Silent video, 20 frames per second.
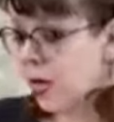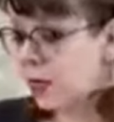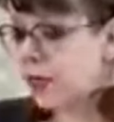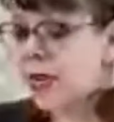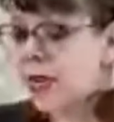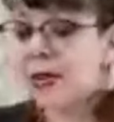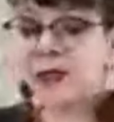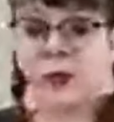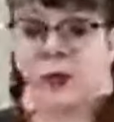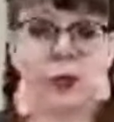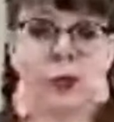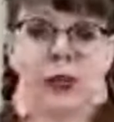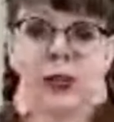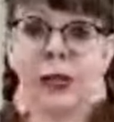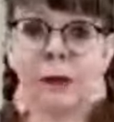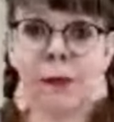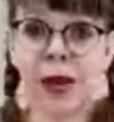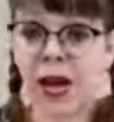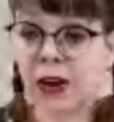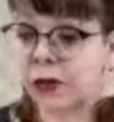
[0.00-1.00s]
Doesn't
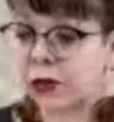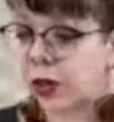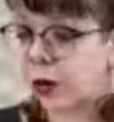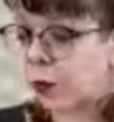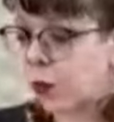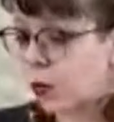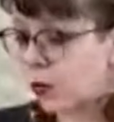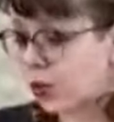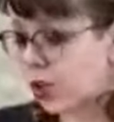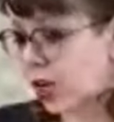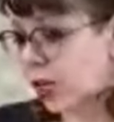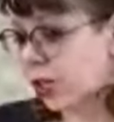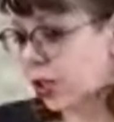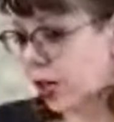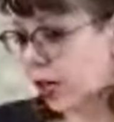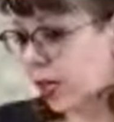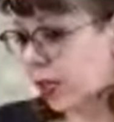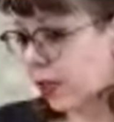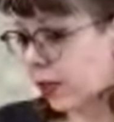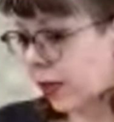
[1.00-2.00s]
really matter. It won't change
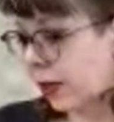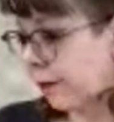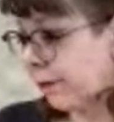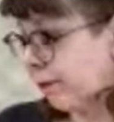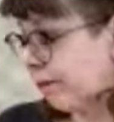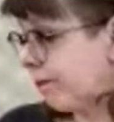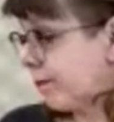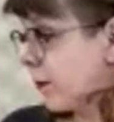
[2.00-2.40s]
anything.